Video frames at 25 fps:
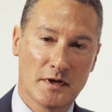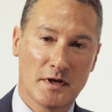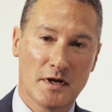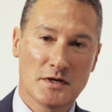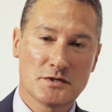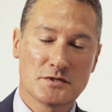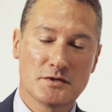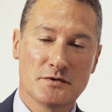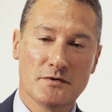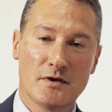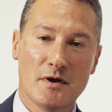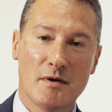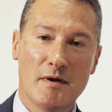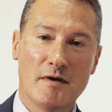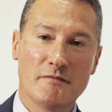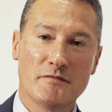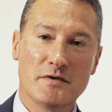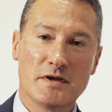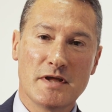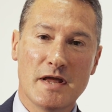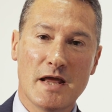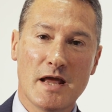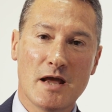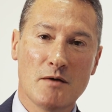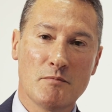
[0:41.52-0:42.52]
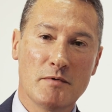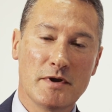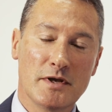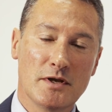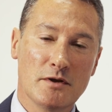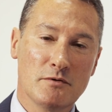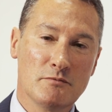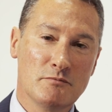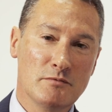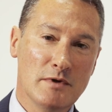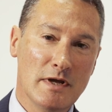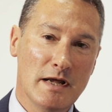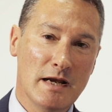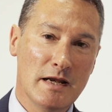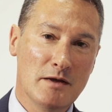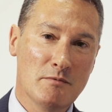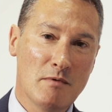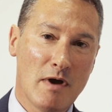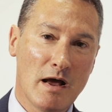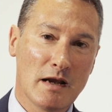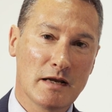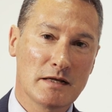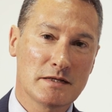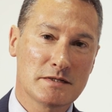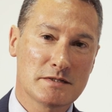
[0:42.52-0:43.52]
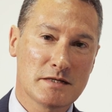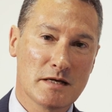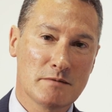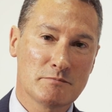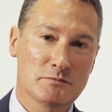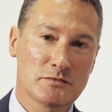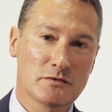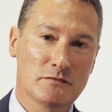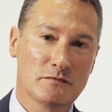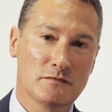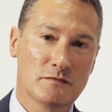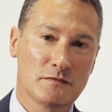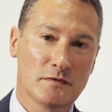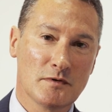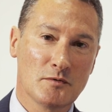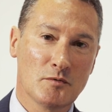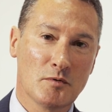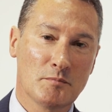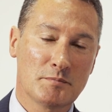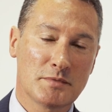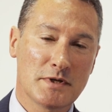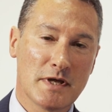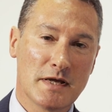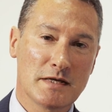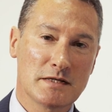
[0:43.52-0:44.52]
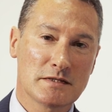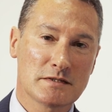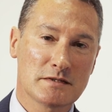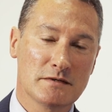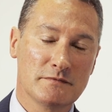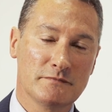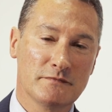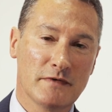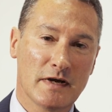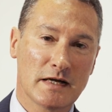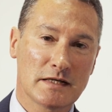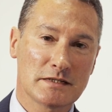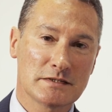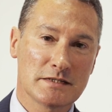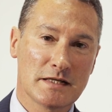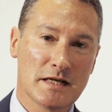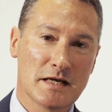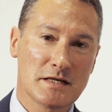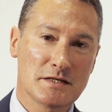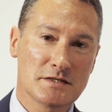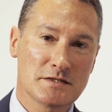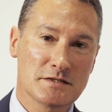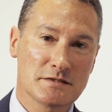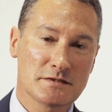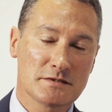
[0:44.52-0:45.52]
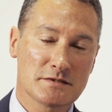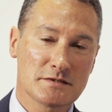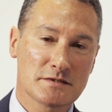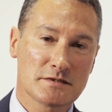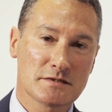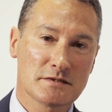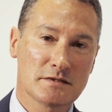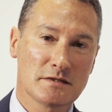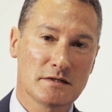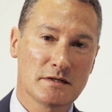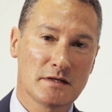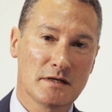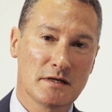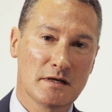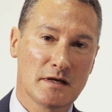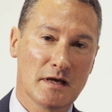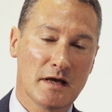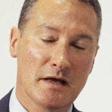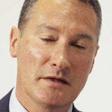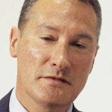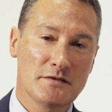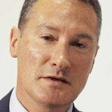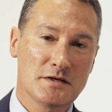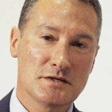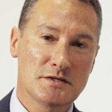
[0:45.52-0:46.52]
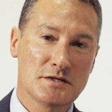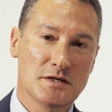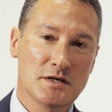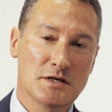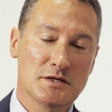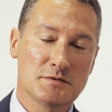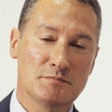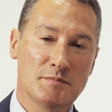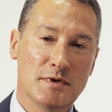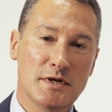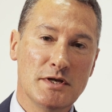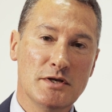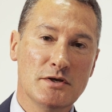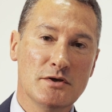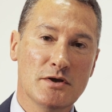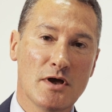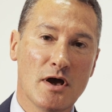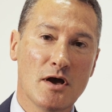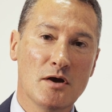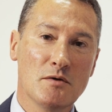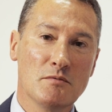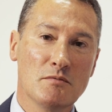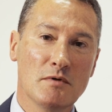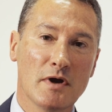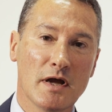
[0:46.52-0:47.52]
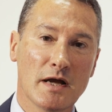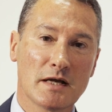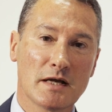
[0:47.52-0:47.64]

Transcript: As you know, every year we do really well in terms of flu updates and vaccinations, and this year's been no